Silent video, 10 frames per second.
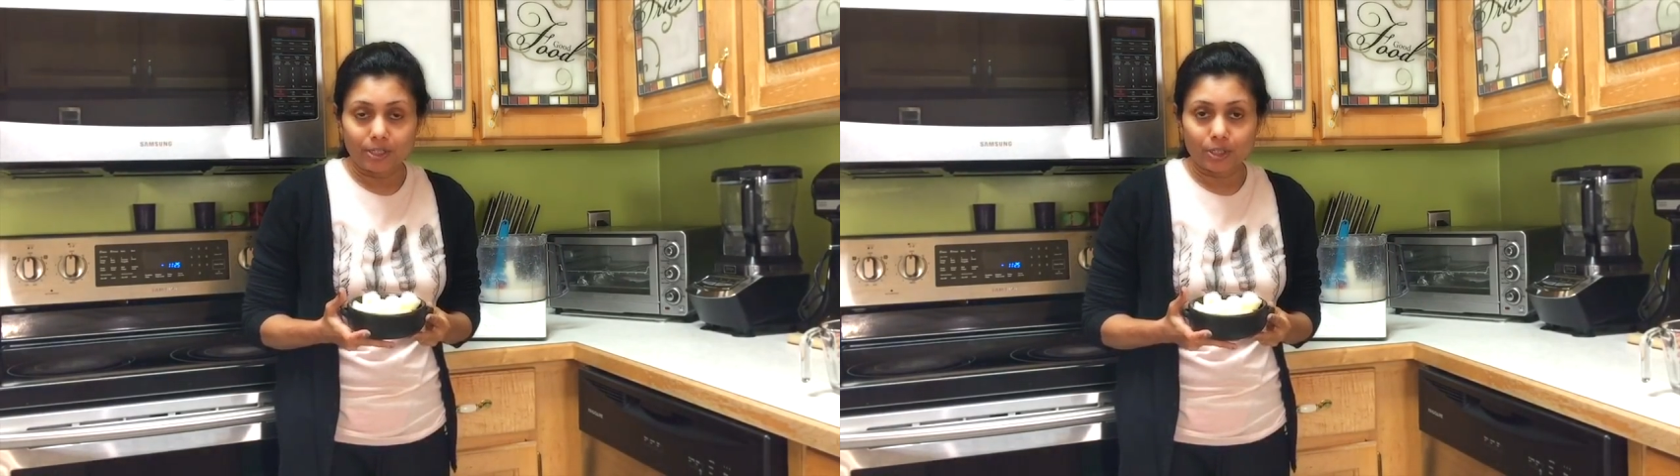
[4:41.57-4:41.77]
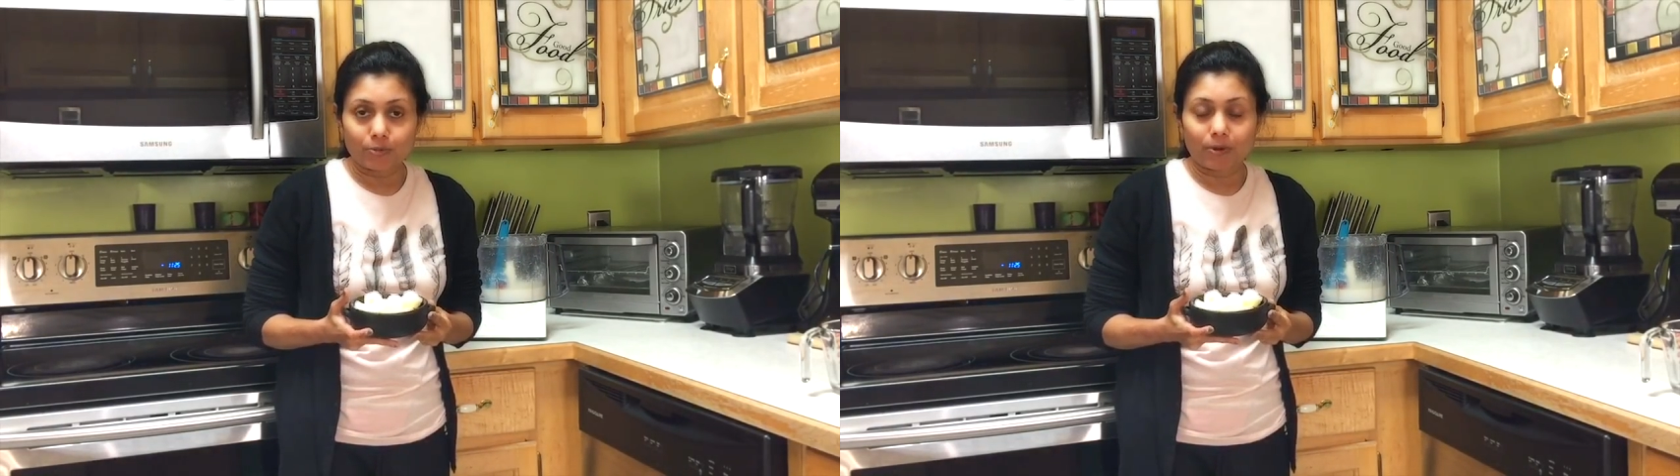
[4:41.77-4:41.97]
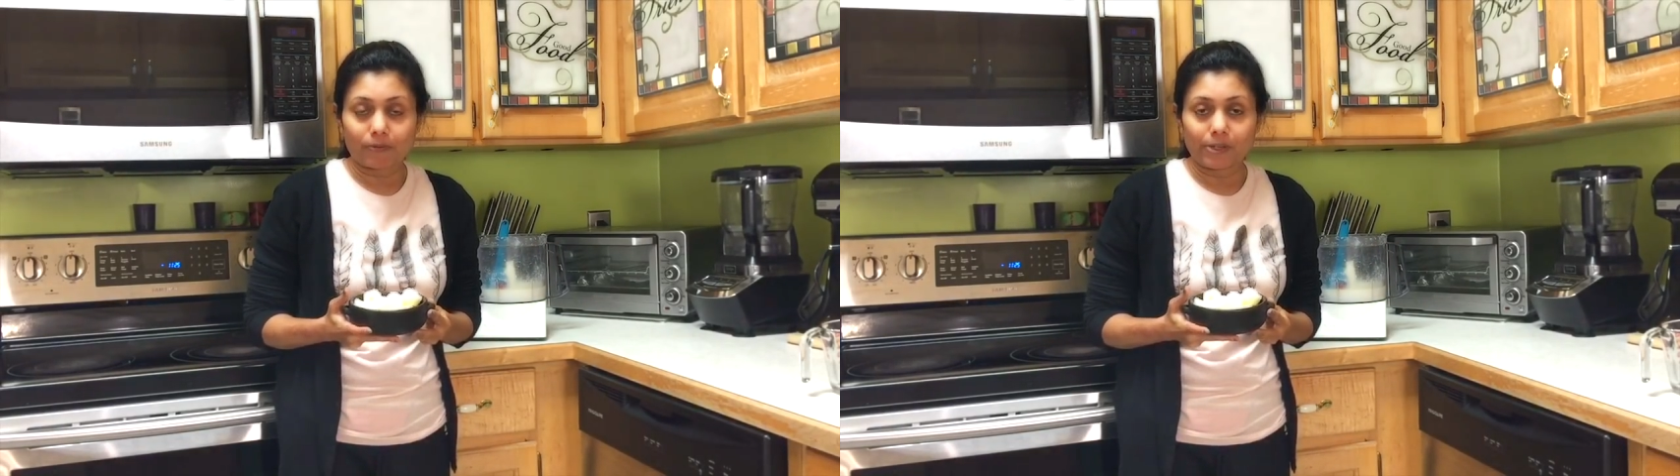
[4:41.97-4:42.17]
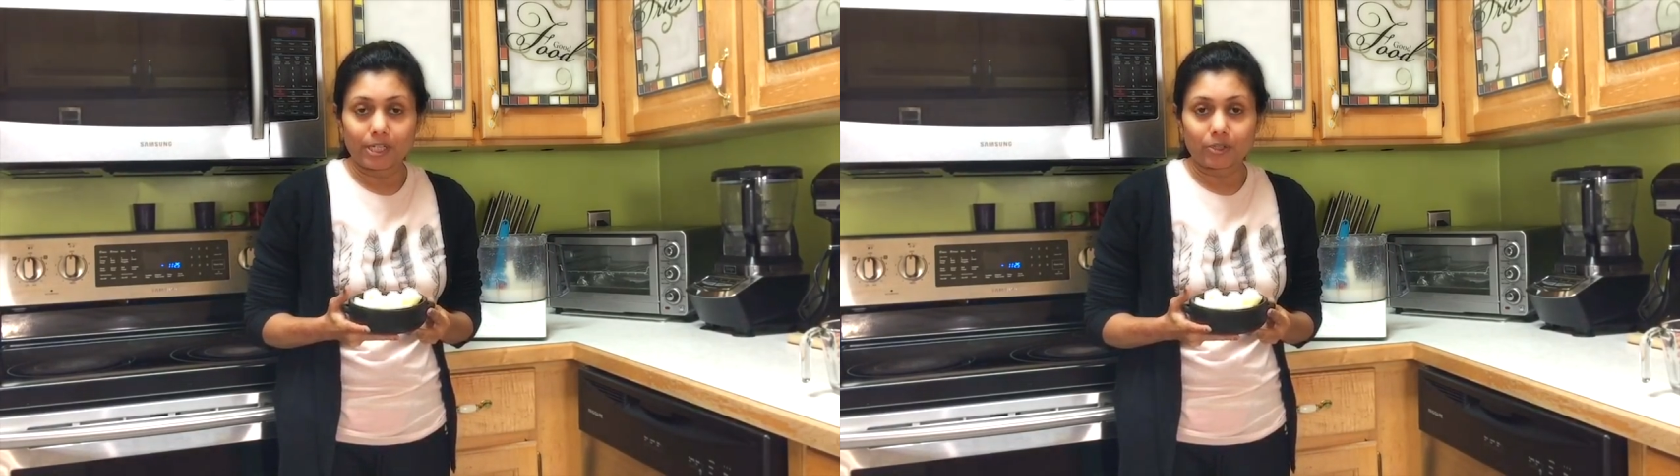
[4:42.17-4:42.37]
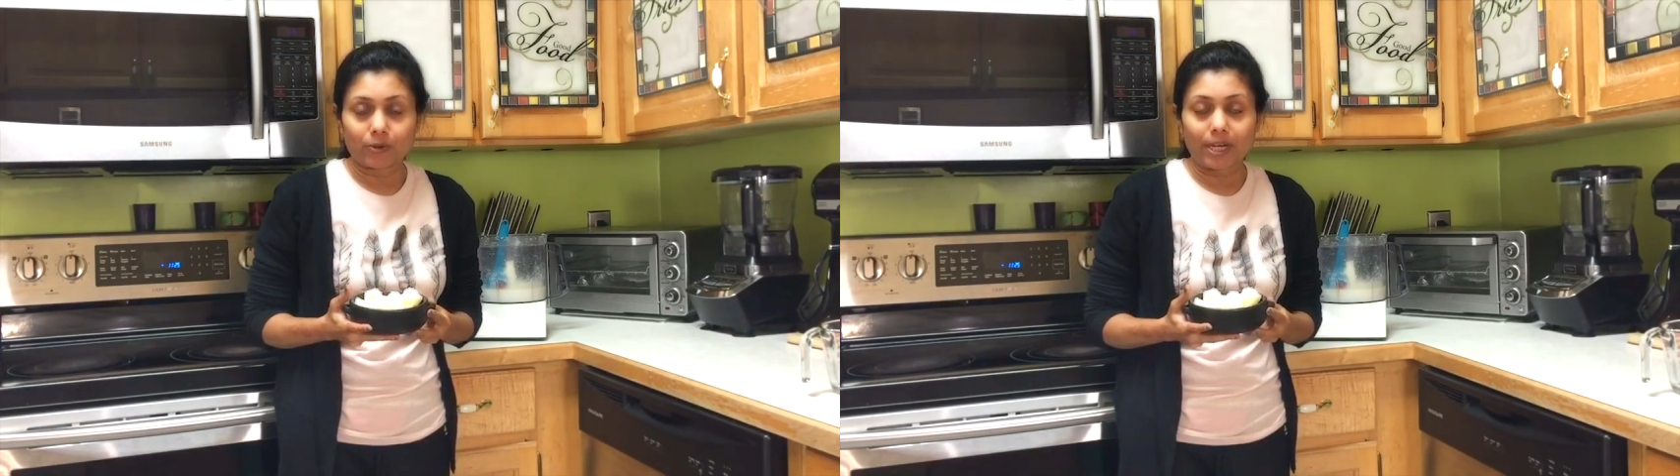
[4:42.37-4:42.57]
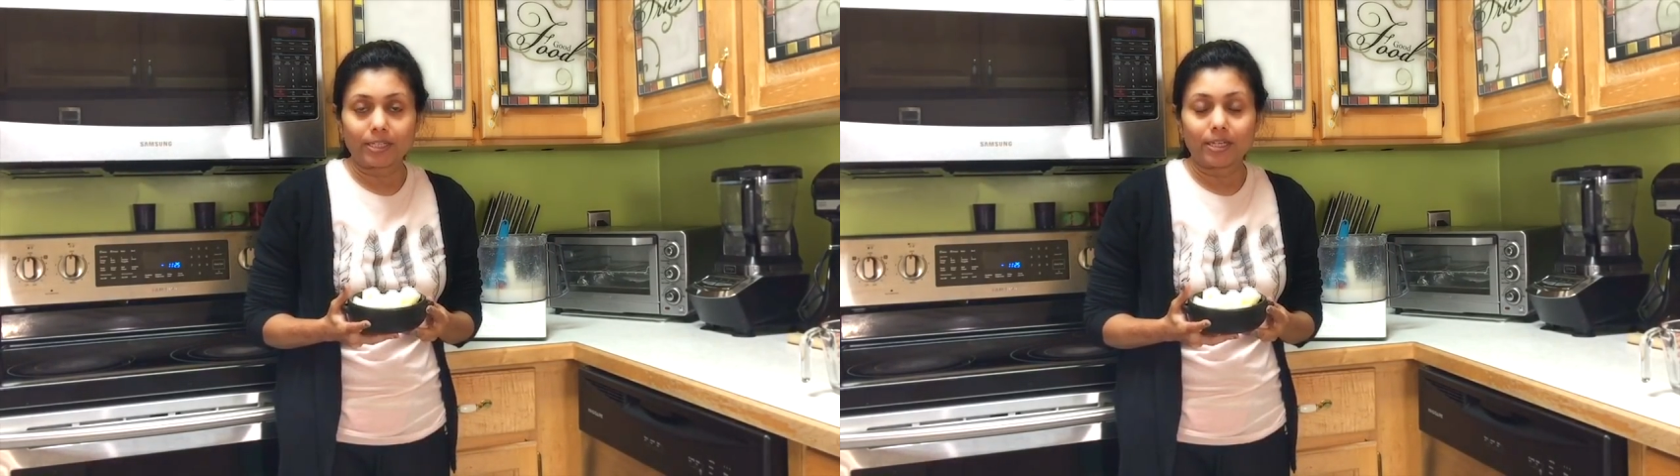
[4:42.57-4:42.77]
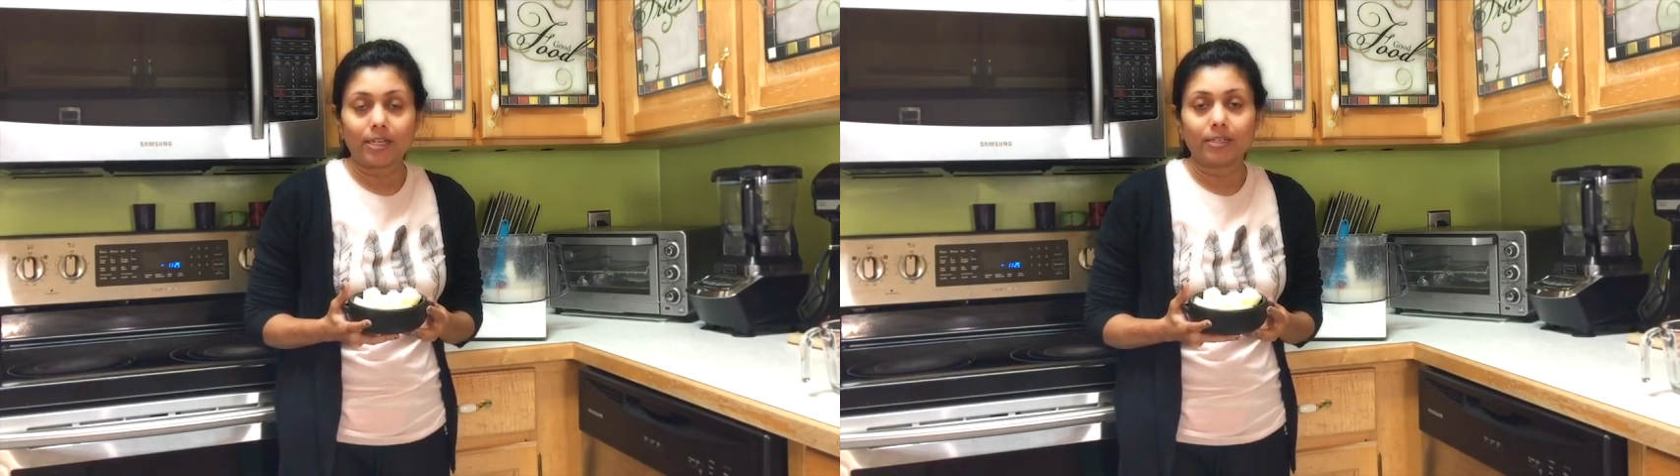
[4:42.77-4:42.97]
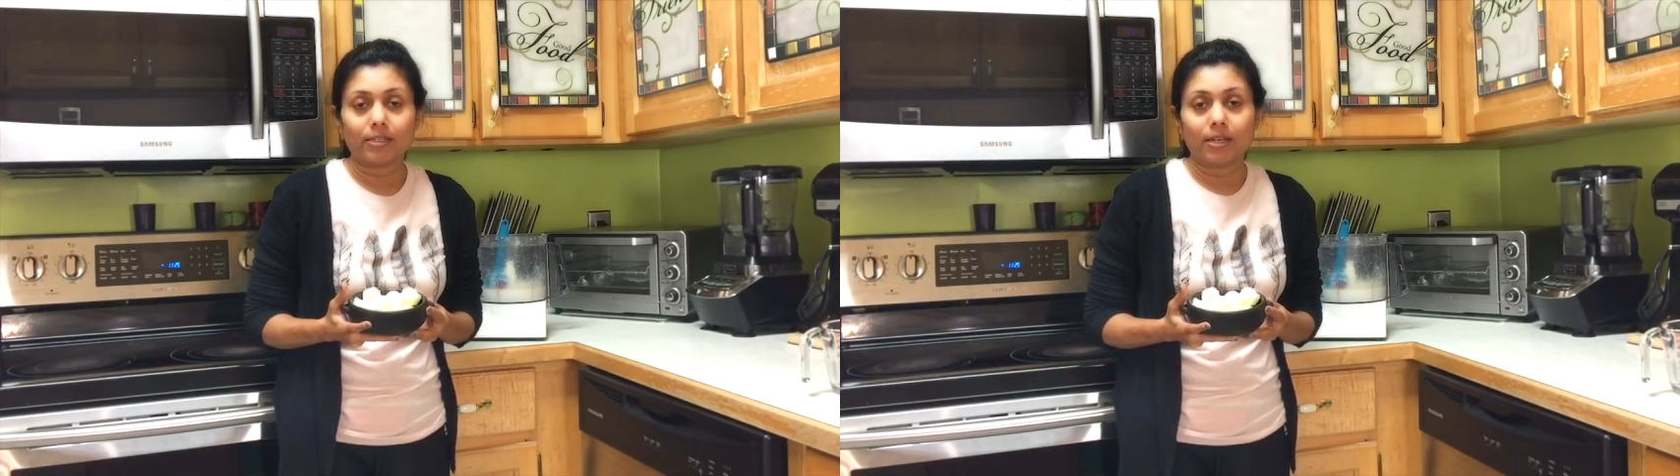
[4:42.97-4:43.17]
to refrigerate
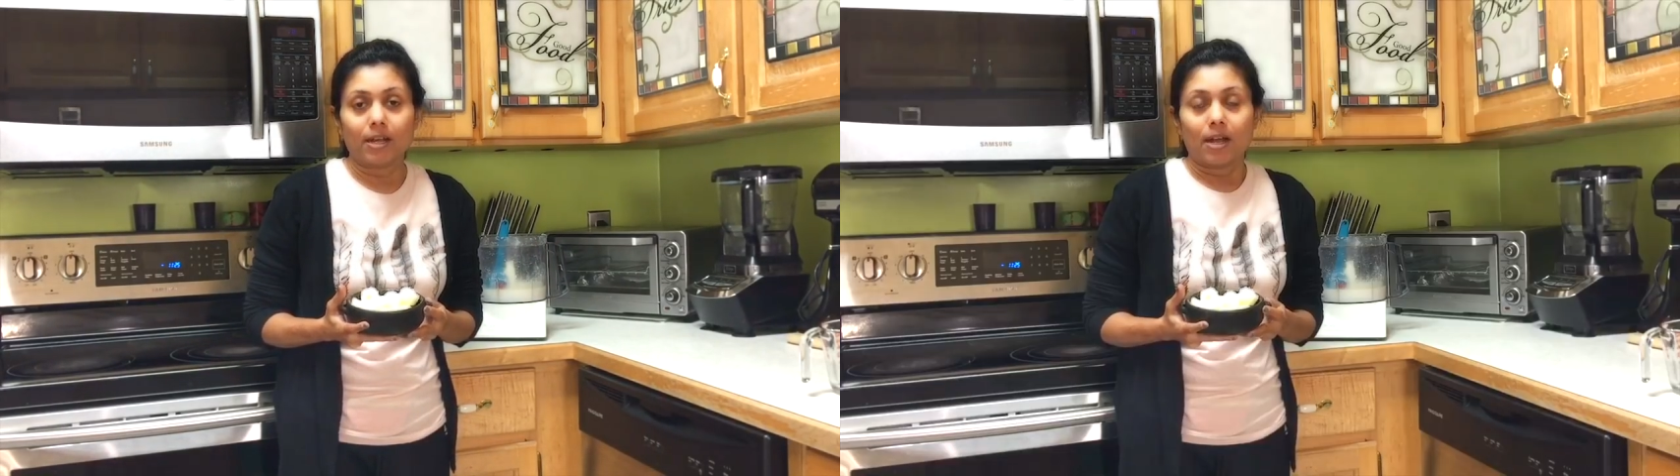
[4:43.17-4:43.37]
in